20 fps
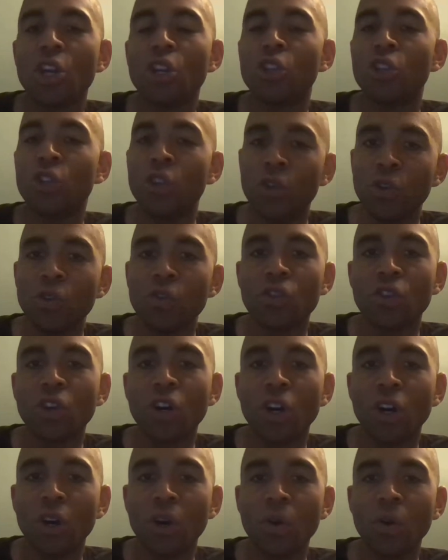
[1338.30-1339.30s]
You just
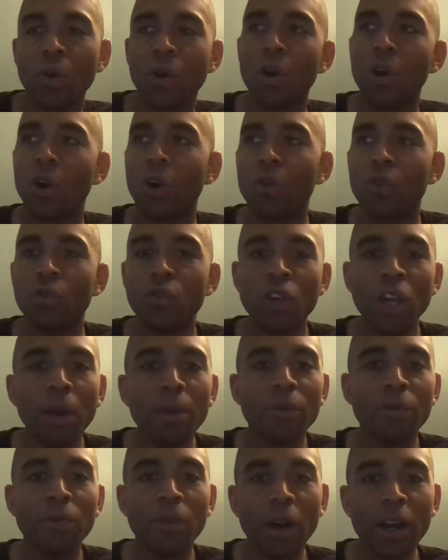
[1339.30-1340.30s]
go, you gotta
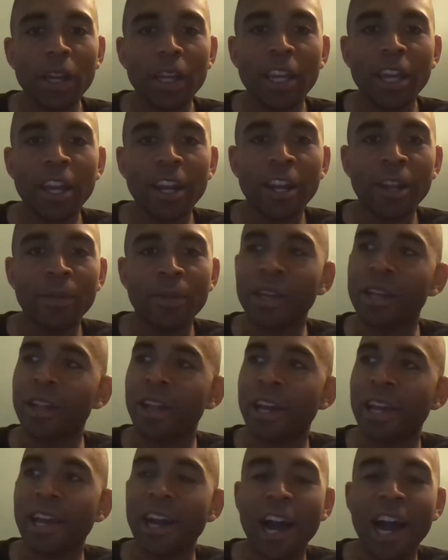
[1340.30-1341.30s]
be fucking kidding me.
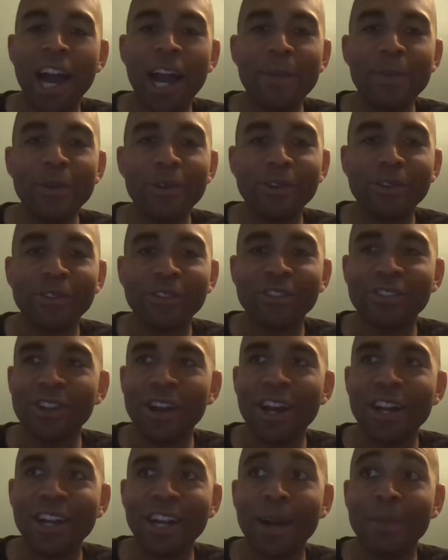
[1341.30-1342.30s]
Like, I'm your
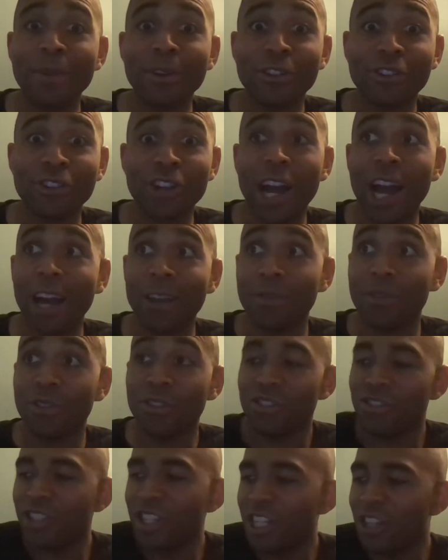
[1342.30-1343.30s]
son, I'm your child, I'm your
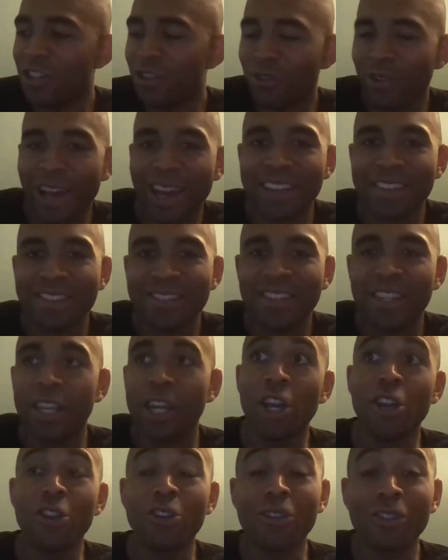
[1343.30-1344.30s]
seed, your
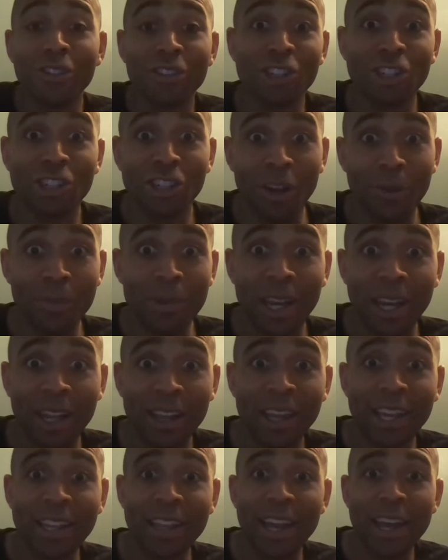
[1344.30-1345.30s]
legacy. You're gonna shut me out
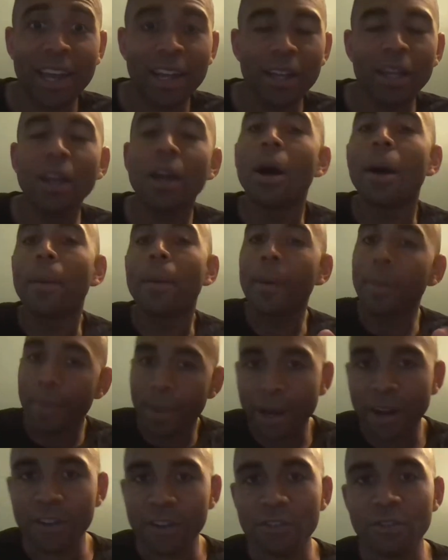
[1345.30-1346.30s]
like that? Well,
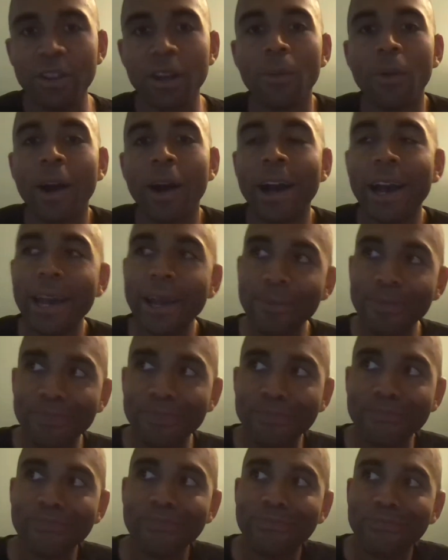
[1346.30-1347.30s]
parents do that. Why?
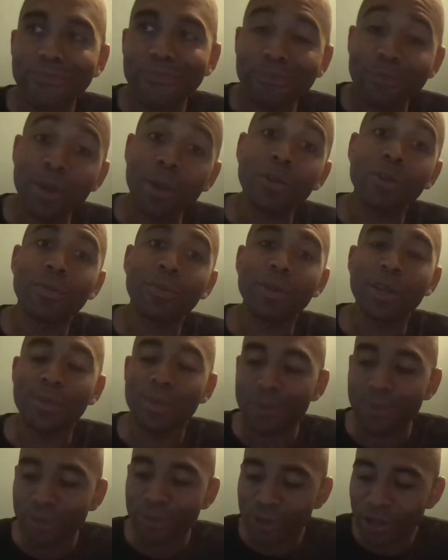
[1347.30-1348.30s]
People are
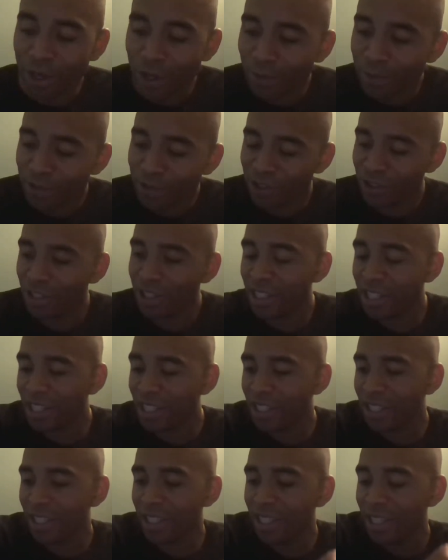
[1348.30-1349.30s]
people. So,
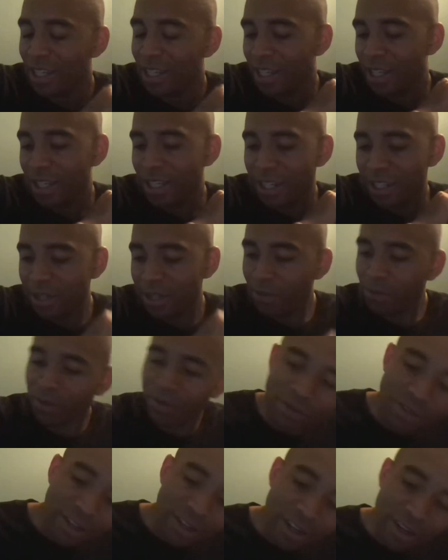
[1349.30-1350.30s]
she didn't want to
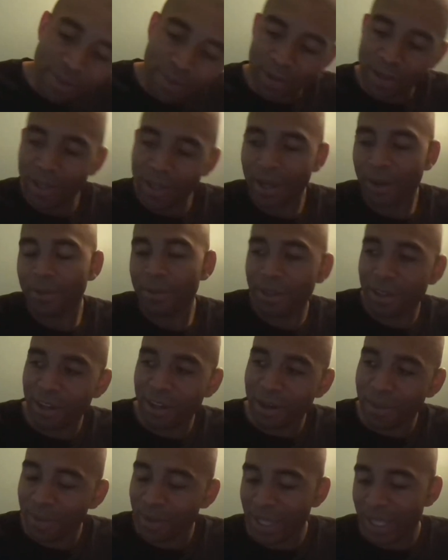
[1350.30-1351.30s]
go to therapy. I went to
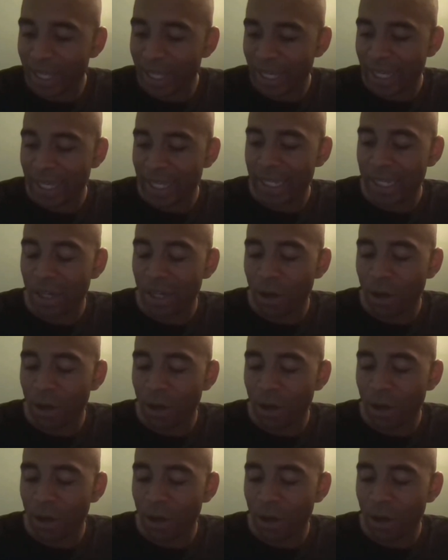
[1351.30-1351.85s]
therapy again.